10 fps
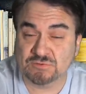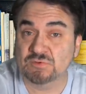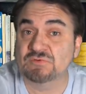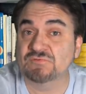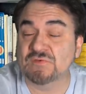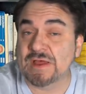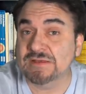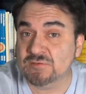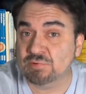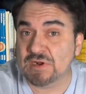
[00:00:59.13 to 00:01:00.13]
You can
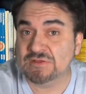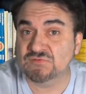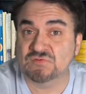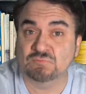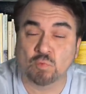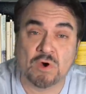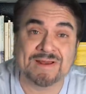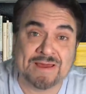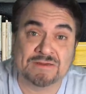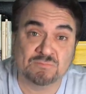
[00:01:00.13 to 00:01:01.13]
find the prices of
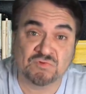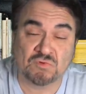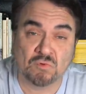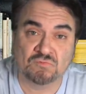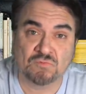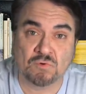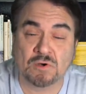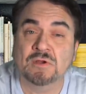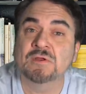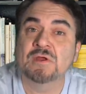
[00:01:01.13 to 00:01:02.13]
what items sold
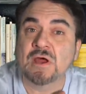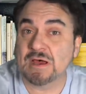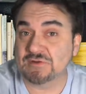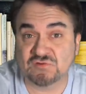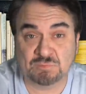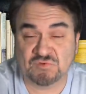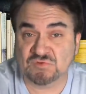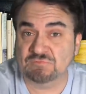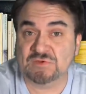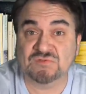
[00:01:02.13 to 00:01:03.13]
for on a
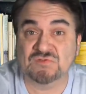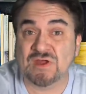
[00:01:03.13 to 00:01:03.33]
specific